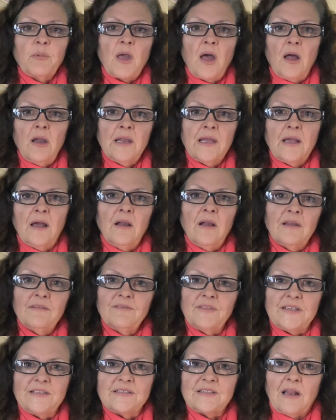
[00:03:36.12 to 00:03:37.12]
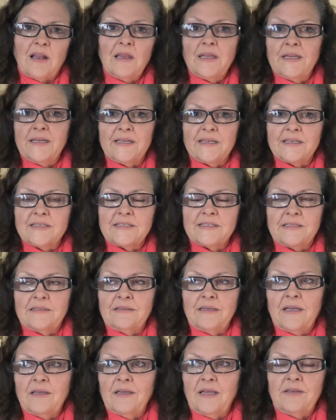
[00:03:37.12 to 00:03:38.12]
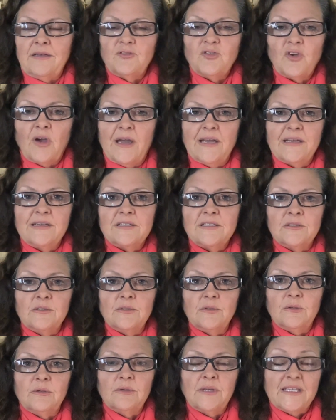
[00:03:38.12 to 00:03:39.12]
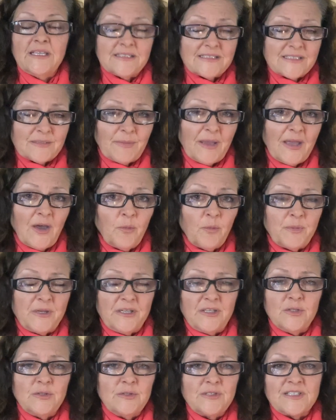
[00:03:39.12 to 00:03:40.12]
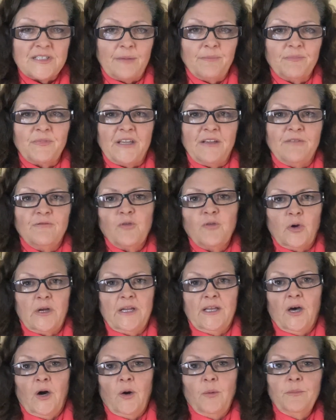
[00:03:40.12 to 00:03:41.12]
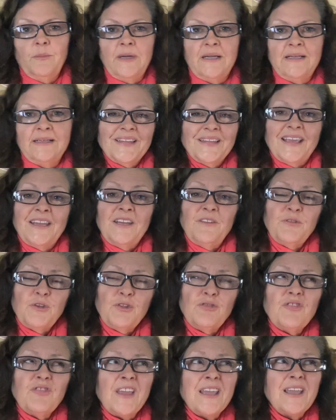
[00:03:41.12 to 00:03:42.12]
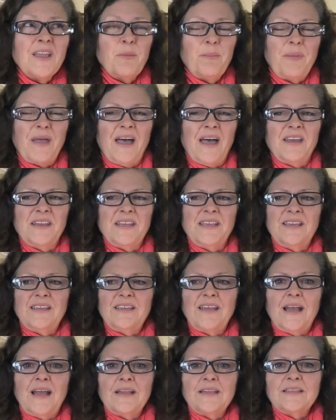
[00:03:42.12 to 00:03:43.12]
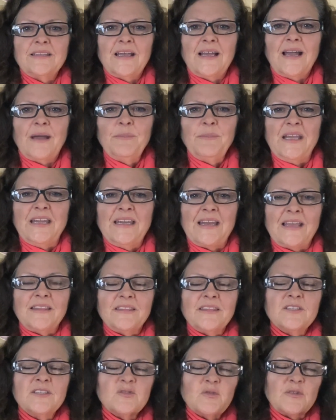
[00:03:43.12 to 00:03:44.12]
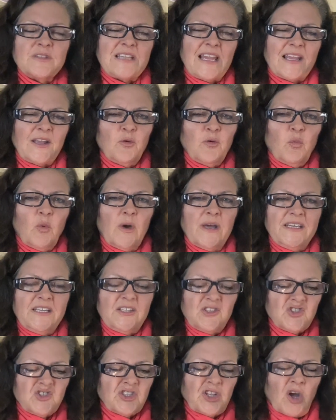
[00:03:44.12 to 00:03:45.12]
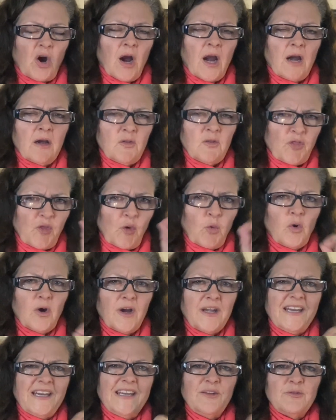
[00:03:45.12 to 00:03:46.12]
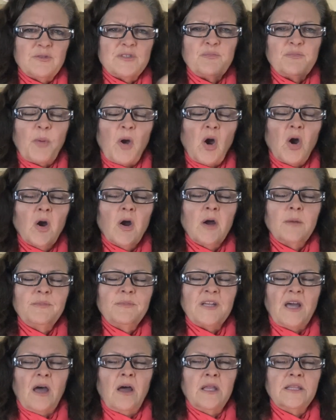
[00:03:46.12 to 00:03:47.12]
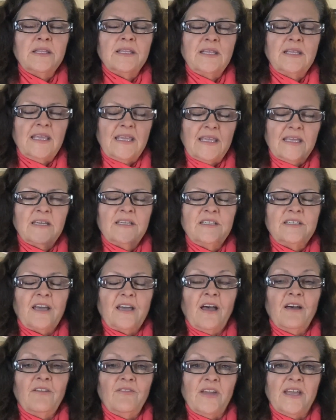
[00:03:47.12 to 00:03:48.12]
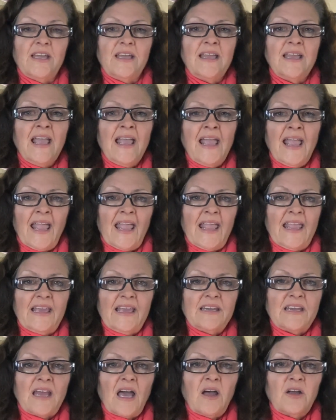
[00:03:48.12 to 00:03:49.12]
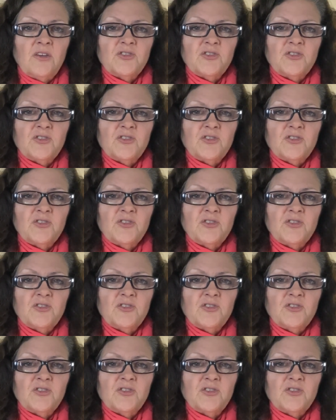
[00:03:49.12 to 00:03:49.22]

calling all of these clinics in trying to get some help and do something for him. And if you think about it, this was like a 1-inch thorn, and it was barbed on the end of it. And I'll